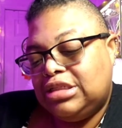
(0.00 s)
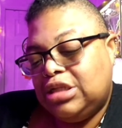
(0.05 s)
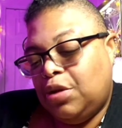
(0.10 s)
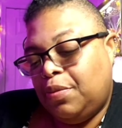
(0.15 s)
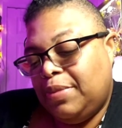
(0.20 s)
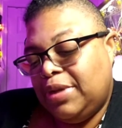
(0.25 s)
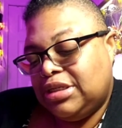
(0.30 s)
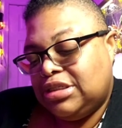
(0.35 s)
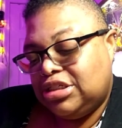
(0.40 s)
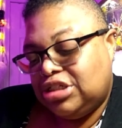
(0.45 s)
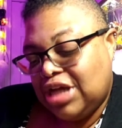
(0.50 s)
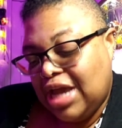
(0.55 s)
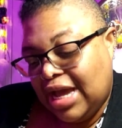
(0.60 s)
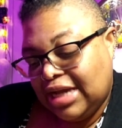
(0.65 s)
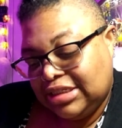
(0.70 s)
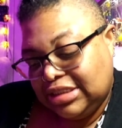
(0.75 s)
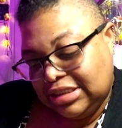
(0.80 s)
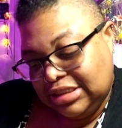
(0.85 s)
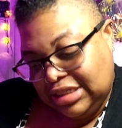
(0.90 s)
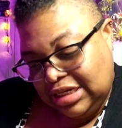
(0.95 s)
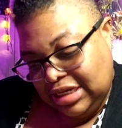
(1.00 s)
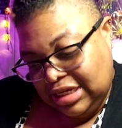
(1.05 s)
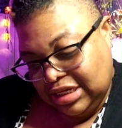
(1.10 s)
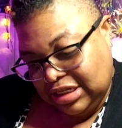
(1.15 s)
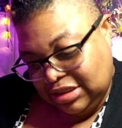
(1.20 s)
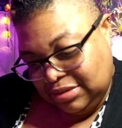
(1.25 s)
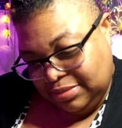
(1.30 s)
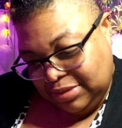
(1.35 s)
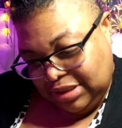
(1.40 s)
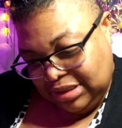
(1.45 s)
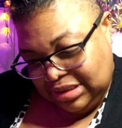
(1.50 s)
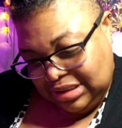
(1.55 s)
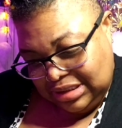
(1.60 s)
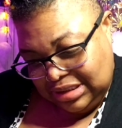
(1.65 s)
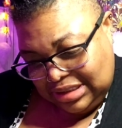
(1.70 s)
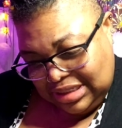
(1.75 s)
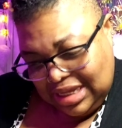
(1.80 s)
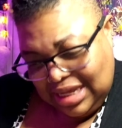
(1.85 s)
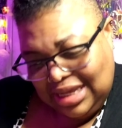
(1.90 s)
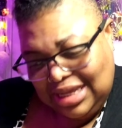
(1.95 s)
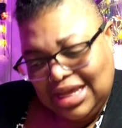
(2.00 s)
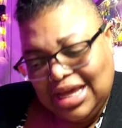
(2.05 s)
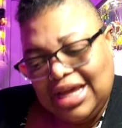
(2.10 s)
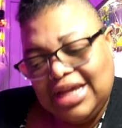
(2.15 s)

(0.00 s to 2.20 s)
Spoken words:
So Miss Jackson tells me, she said,